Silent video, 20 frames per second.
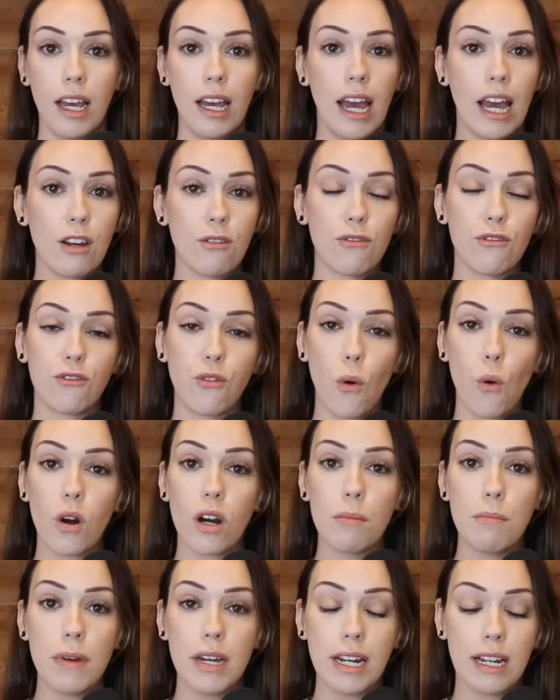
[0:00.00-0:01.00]
and 4
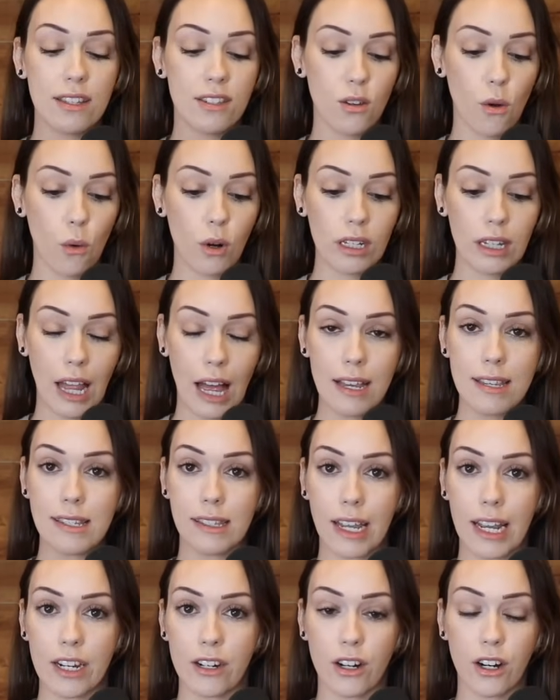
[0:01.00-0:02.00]
minutes or less
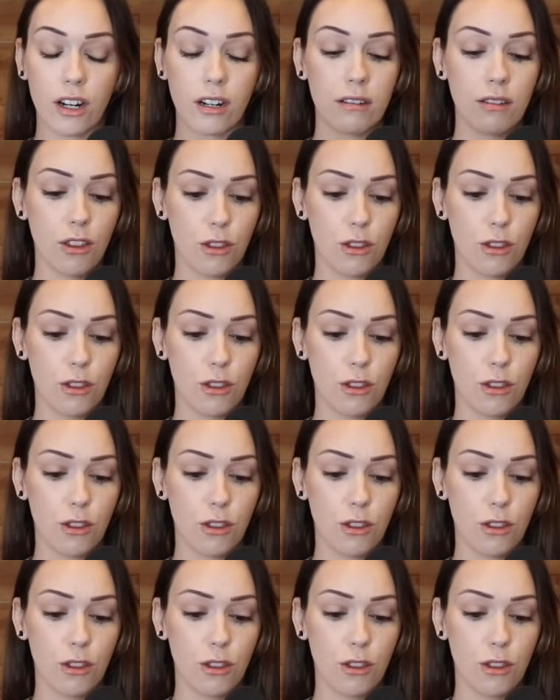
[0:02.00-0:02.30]
later,